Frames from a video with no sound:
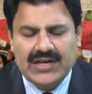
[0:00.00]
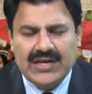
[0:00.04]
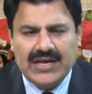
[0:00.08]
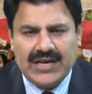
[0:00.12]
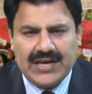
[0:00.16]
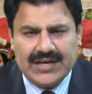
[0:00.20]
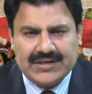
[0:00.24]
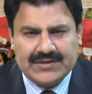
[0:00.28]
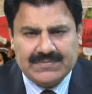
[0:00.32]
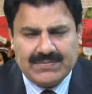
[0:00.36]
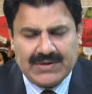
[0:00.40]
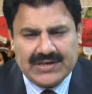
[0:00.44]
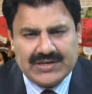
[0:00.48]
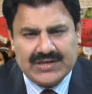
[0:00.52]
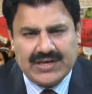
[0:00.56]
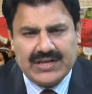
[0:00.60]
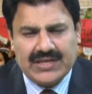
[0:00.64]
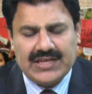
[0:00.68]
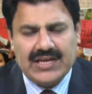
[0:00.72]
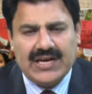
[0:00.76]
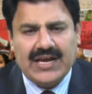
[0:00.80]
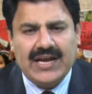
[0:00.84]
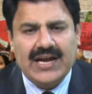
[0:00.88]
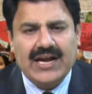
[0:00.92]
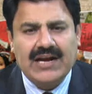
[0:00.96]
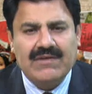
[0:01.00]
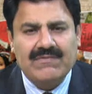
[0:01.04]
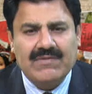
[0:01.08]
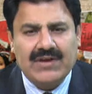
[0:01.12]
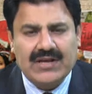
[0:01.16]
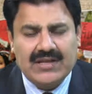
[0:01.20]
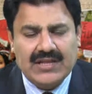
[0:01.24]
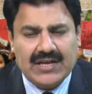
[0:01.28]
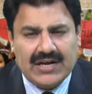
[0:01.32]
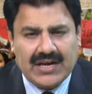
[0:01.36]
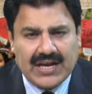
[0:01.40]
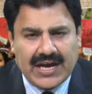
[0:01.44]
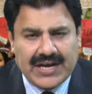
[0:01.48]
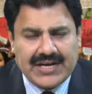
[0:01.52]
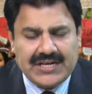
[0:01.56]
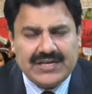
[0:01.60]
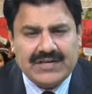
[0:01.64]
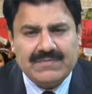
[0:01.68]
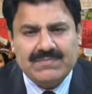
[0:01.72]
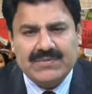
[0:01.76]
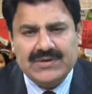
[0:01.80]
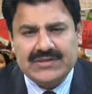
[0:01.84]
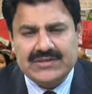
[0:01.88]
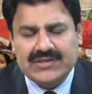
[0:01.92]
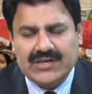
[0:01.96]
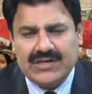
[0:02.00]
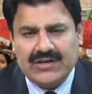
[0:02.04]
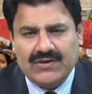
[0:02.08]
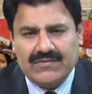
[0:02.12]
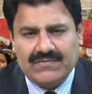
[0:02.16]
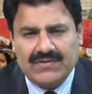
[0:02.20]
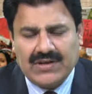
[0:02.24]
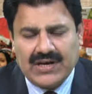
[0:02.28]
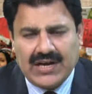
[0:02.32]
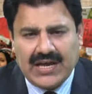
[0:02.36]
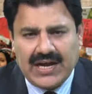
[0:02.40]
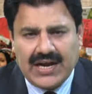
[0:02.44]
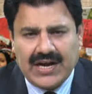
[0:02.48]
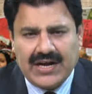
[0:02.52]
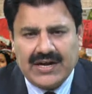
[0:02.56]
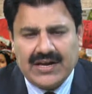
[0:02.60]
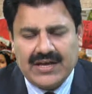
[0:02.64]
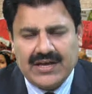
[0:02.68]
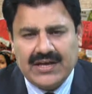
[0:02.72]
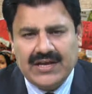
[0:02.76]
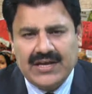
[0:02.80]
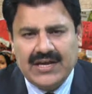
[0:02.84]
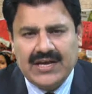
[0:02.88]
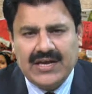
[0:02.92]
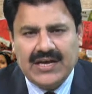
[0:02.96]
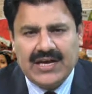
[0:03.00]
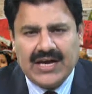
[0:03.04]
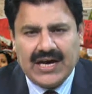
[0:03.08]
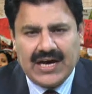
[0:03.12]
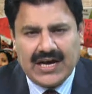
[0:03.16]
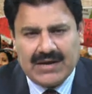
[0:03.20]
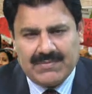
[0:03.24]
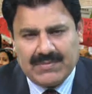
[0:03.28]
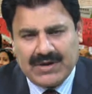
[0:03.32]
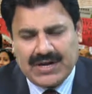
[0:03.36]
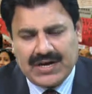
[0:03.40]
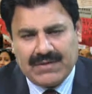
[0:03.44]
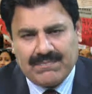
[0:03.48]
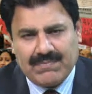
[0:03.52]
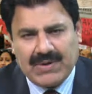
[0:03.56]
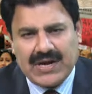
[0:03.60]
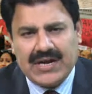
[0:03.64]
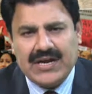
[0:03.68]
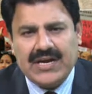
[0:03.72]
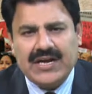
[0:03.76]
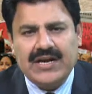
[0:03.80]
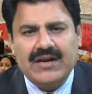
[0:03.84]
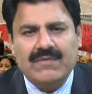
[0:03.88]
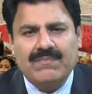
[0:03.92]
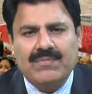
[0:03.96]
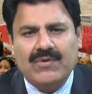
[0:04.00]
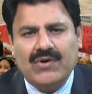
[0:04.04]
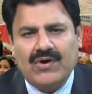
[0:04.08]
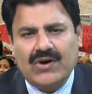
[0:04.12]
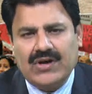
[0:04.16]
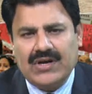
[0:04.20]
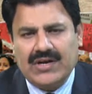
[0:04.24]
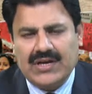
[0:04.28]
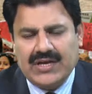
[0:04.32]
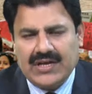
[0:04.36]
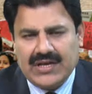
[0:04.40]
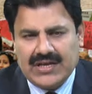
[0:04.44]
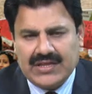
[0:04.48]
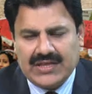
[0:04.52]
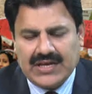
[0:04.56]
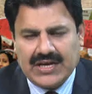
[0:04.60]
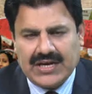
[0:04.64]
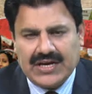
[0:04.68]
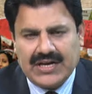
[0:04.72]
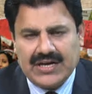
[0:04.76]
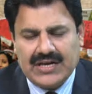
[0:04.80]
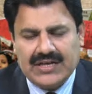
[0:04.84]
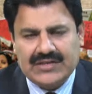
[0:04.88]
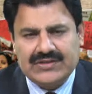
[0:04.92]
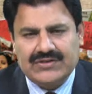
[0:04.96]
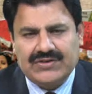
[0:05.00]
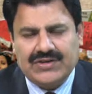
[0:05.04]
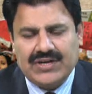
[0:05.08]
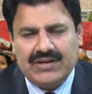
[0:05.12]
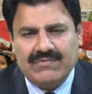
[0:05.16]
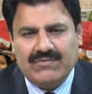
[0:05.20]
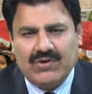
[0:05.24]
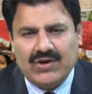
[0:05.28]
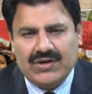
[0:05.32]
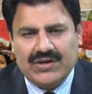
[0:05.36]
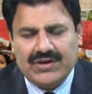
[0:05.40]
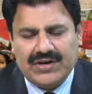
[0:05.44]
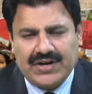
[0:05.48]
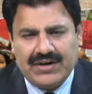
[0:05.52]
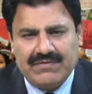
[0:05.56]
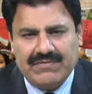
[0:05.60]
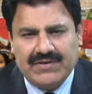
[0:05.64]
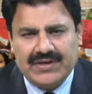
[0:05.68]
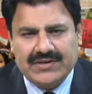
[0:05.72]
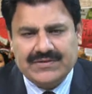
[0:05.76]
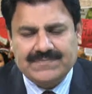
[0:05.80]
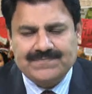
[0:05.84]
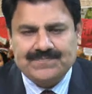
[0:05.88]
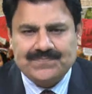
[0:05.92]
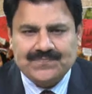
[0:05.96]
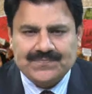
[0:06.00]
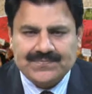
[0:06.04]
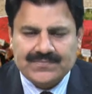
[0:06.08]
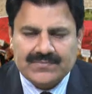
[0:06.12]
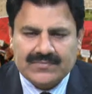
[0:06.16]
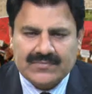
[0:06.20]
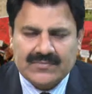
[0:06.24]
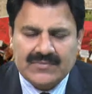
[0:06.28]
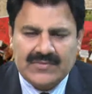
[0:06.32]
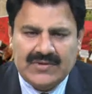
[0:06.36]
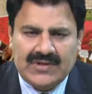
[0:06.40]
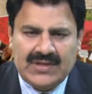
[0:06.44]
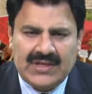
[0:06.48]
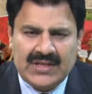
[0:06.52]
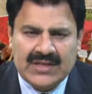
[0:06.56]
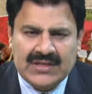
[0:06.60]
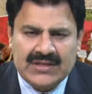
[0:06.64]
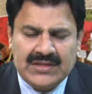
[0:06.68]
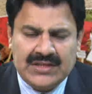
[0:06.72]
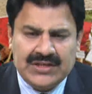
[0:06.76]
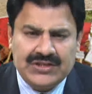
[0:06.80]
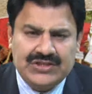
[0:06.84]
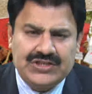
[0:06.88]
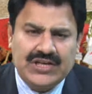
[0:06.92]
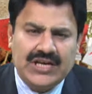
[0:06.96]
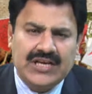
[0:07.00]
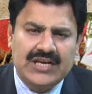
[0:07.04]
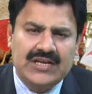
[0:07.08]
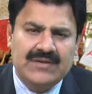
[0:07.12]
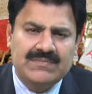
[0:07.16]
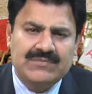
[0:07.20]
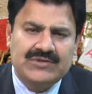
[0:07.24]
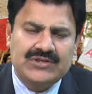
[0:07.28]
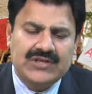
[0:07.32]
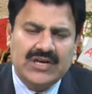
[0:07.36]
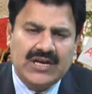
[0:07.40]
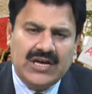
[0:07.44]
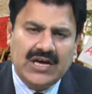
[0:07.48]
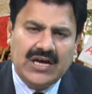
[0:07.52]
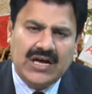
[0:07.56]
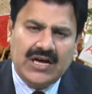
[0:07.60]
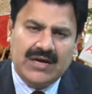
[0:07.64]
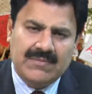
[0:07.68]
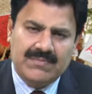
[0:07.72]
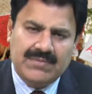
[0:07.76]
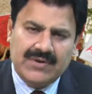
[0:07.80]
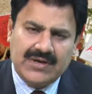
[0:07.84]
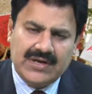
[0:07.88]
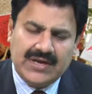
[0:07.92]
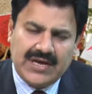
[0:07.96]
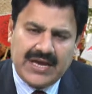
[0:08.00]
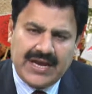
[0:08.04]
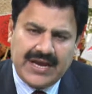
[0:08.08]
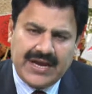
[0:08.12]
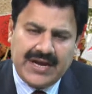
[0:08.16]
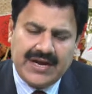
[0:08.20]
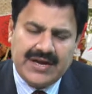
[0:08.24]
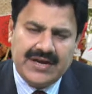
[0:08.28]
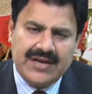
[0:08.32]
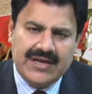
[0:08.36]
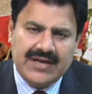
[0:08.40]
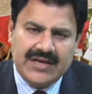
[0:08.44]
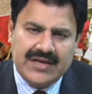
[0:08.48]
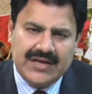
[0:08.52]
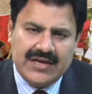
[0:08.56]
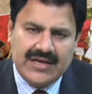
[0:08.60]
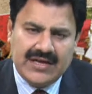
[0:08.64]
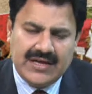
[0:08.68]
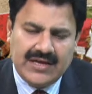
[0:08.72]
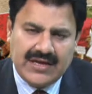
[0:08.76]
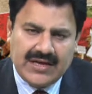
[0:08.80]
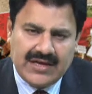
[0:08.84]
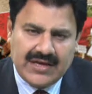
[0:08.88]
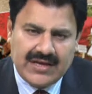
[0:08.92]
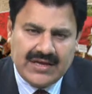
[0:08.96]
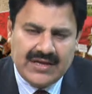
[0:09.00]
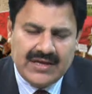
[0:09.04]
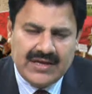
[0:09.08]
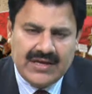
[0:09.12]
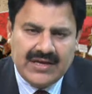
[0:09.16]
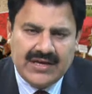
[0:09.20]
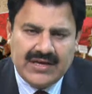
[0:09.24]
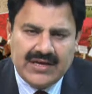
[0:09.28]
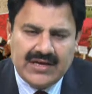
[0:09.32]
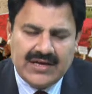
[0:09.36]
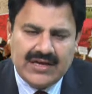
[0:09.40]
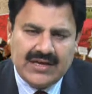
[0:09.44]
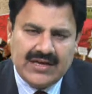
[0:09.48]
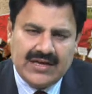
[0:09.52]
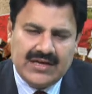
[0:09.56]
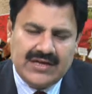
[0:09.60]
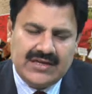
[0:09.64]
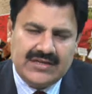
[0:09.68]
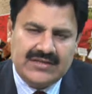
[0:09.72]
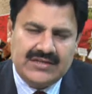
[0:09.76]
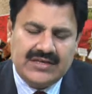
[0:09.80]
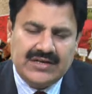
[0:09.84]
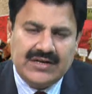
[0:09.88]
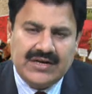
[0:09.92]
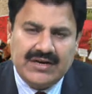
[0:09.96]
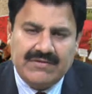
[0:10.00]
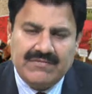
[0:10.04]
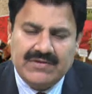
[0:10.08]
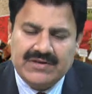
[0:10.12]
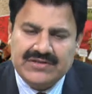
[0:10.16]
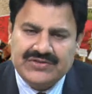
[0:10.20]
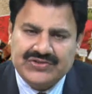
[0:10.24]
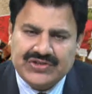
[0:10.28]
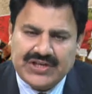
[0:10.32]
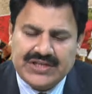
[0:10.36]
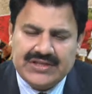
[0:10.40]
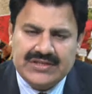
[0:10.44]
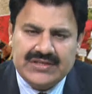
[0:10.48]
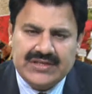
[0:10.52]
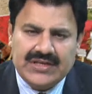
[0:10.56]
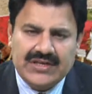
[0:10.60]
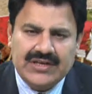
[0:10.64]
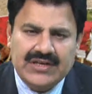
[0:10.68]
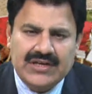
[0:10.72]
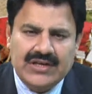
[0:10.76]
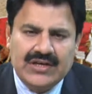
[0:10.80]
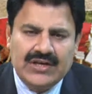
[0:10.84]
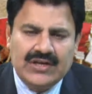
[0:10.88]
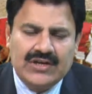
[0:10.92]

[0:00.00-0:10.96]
especially the land where the 90% of the land depending upon the industry, water rivers, the Jhelum, Chenab and the river Sindh.